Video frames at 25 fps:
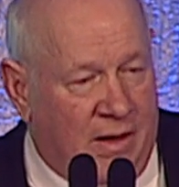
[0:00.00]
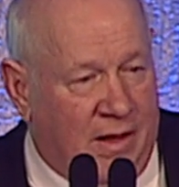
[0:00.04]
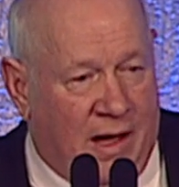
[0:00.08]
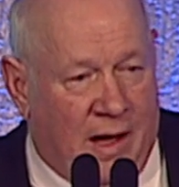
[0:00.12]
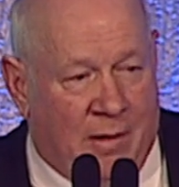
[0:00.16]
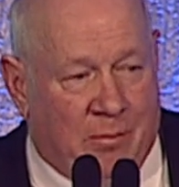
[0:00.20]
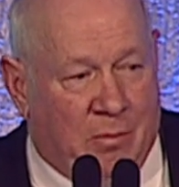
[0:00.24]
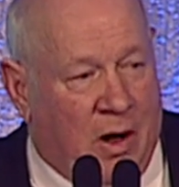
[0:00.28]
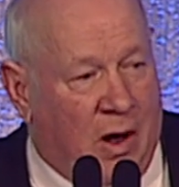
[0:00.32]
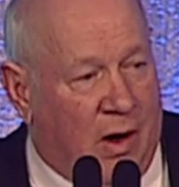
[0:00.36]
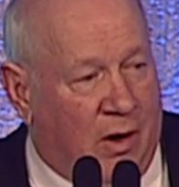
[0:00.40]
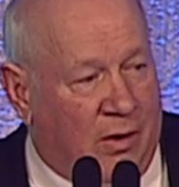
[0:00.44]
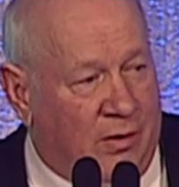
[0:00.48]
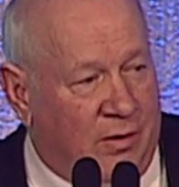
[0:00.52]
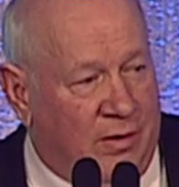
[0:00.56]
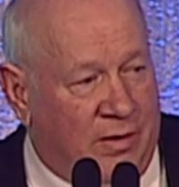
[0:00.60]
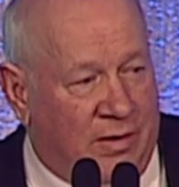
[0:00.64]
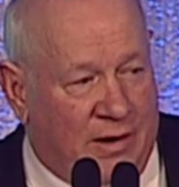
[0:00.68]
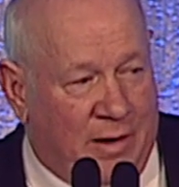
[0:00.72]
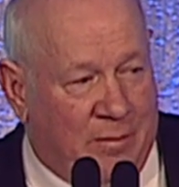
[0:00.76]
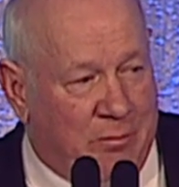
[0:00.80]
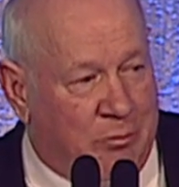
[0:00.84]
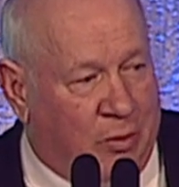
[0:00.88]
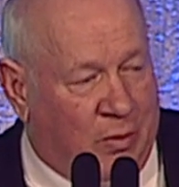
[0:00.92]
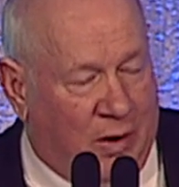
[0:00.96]
I'm honored
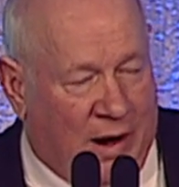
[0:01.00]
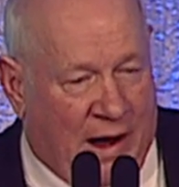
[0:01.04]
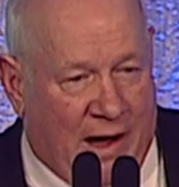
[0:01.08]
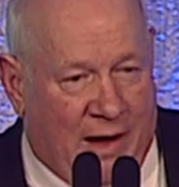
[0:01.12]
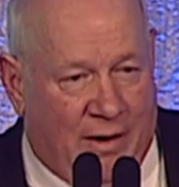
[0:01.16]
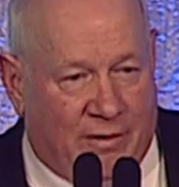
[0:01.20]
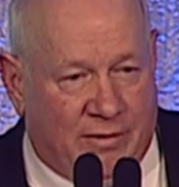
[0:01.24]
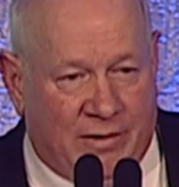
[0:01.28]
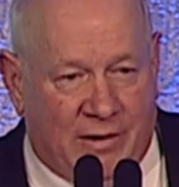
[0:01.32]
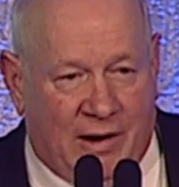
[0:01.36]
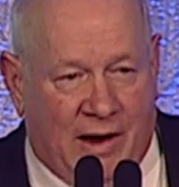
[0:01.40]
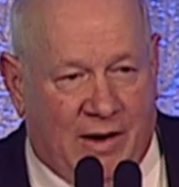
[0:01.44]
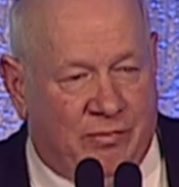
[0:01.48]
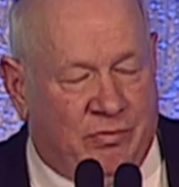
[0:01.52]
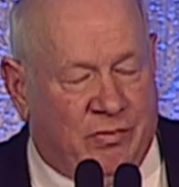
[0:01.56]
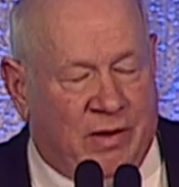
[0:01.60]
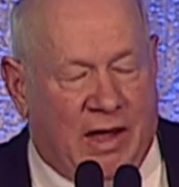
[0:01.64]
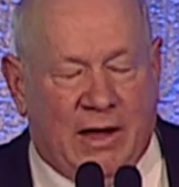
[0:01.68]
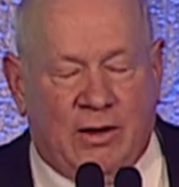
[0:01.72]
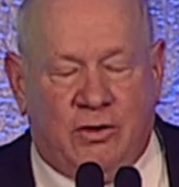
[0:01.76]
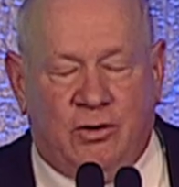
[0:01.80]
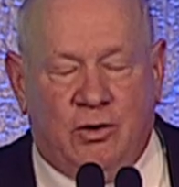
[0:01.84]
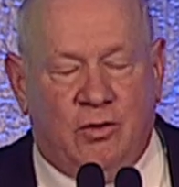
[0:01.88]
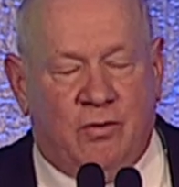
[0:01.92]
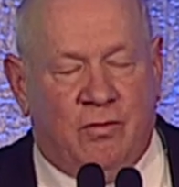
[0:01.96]
and I'm proud, and I
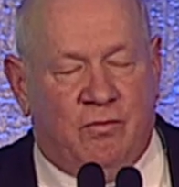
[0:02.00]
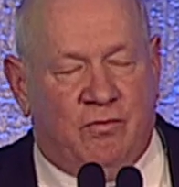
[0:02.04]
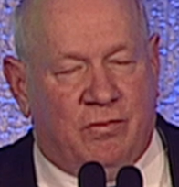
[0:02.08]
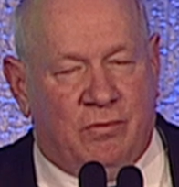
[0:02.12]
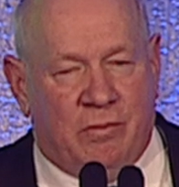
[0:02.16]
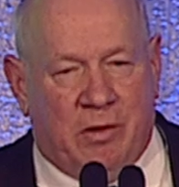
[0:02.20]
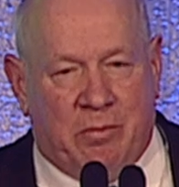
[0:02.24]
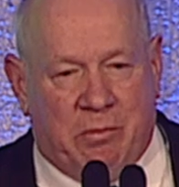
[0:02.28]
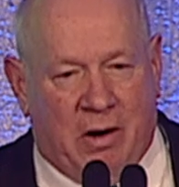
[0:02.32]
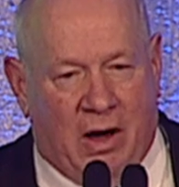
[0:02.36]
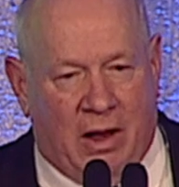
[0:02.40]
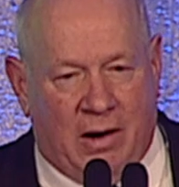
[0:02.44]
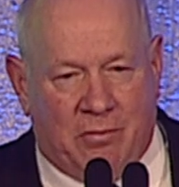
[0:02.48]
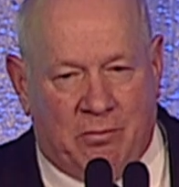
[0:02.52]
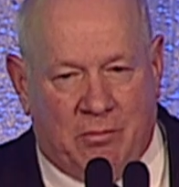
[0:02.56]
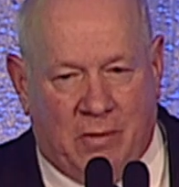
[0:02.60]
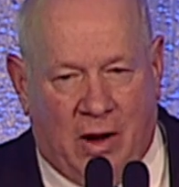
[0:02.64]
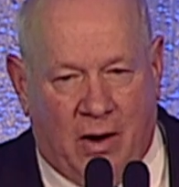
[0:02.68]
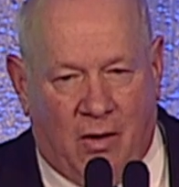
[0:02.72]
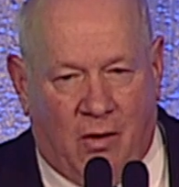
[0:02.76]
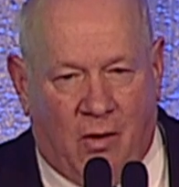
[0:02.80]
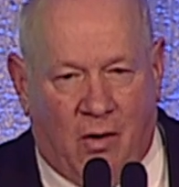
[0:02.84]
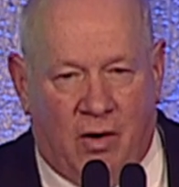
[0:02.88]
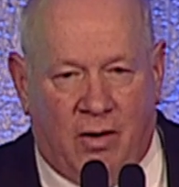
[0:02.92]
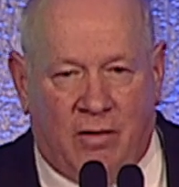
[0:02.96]
thank you from the bottom of my
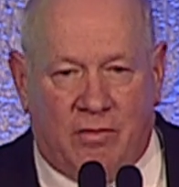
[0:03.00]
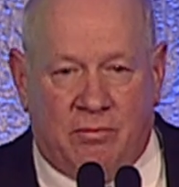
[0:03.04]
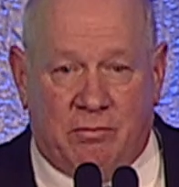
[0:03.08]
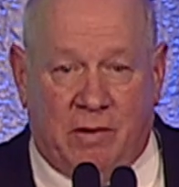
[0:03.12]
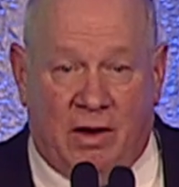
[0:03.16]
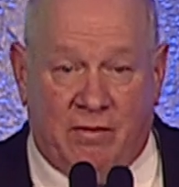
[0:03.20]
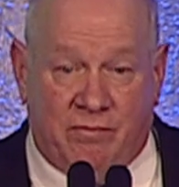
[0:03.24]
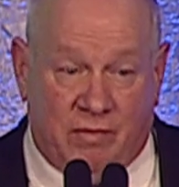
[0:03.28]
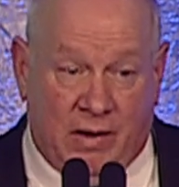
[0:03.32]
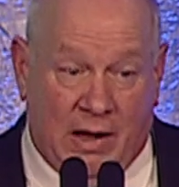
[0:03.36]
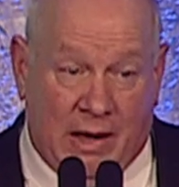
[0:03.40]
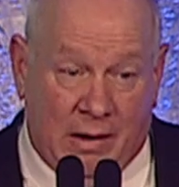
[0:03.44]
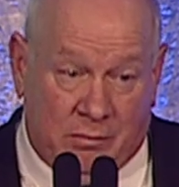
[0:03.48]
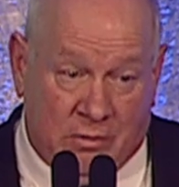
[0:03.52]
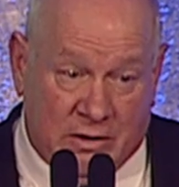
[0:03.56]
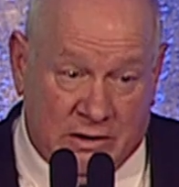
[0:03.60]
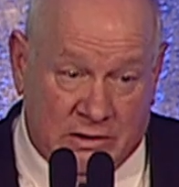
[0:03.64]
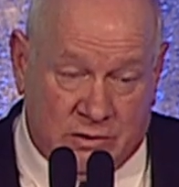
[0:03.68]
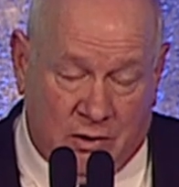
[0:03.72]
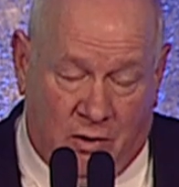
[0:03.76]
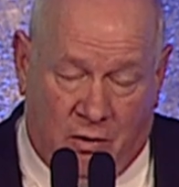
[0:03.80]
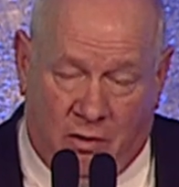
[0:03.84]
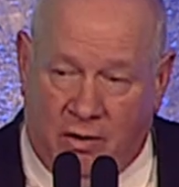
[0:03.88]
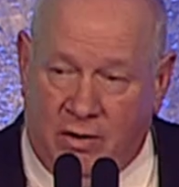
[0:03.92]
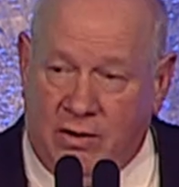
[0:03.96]
heart, my
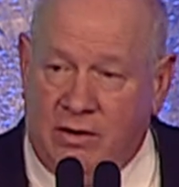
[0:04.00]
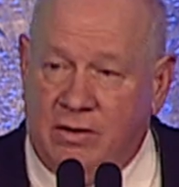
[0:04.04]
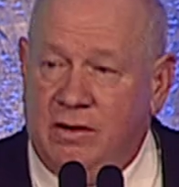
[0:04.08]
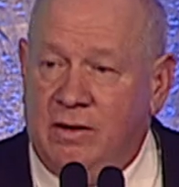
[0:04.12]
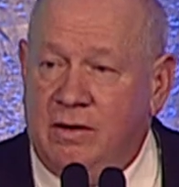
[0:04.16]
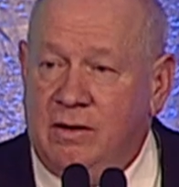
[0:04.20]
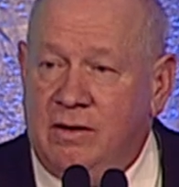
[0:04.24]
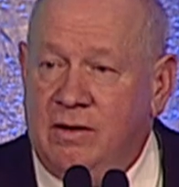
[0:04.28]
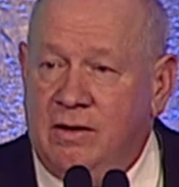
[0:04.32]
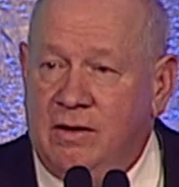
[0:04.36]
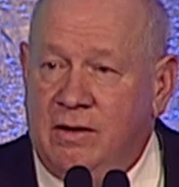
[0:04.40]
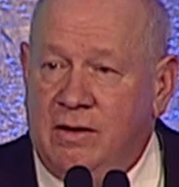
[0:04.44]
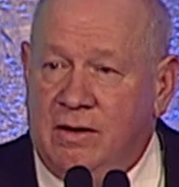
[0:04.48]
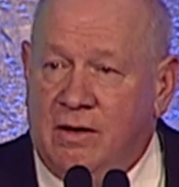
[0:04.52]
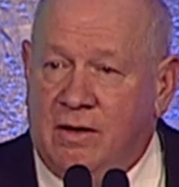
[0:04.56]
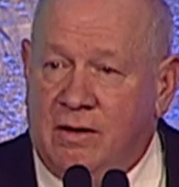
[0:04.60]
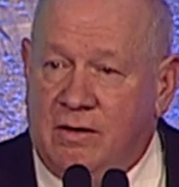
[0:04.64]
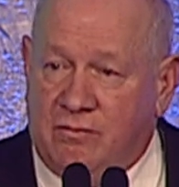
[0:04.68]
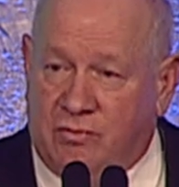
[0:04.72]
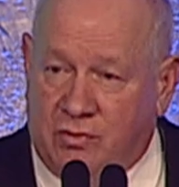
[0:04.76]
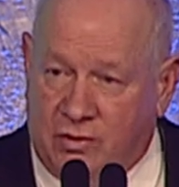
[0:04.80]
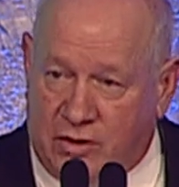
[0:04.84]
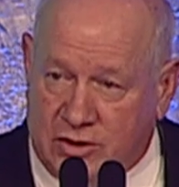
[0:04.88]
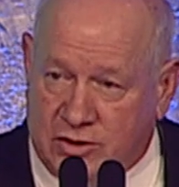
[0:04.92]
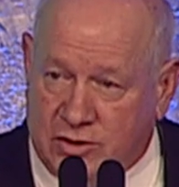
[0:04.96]
family's heart,
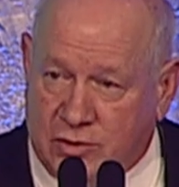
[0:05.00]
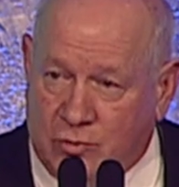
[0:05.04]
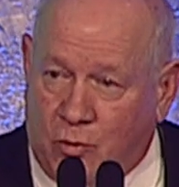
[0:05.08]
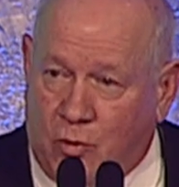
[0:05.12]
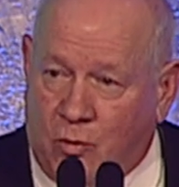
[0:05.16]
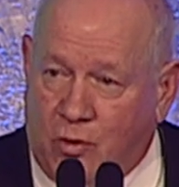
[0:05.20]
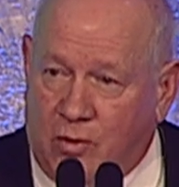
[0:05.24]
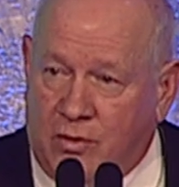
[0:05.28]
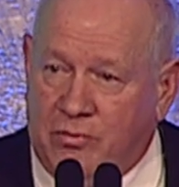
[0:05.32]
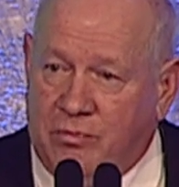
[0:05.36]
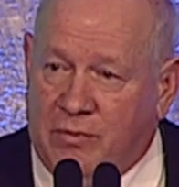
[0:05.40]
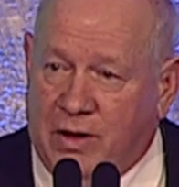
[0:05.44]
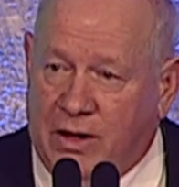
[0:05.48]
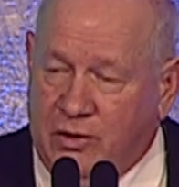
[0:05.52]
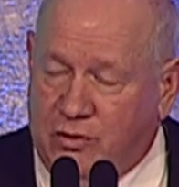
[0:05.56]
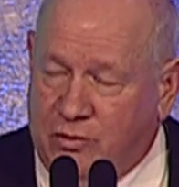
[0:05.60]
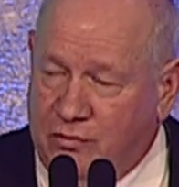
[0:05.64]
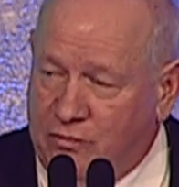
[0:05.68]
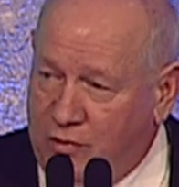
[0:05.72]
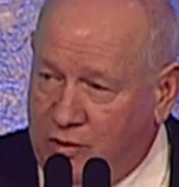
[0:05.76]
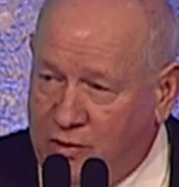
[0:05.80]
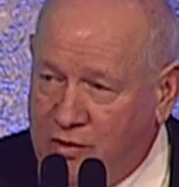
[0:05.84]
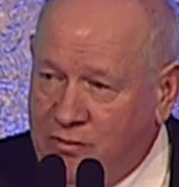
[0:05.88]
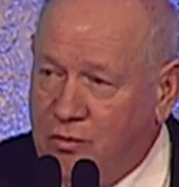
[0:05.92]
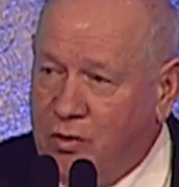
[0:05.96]
for this award. Thank you
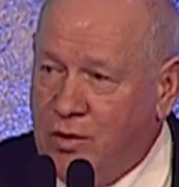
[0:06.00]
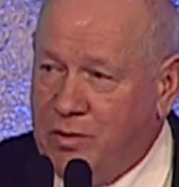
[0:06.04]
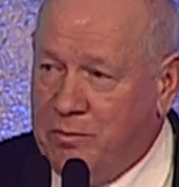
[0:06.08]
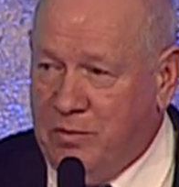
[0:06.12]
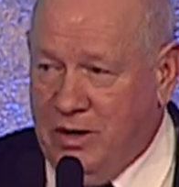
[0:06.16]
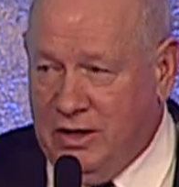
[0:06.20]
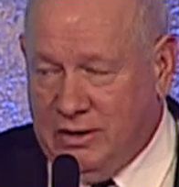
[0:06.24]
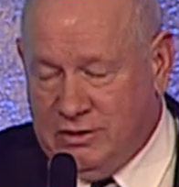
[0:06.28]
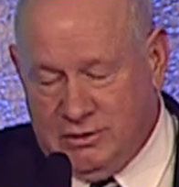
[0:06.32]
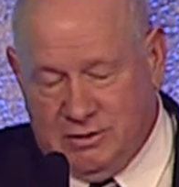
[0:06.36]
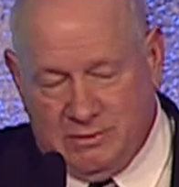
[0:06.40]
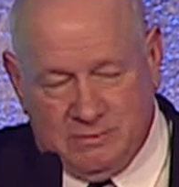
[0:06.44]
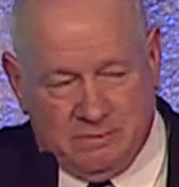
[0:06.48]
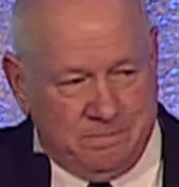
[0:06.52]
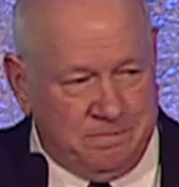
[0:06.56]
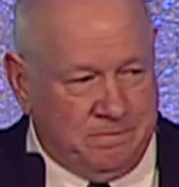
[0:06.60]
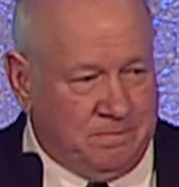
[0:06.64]
very, very much.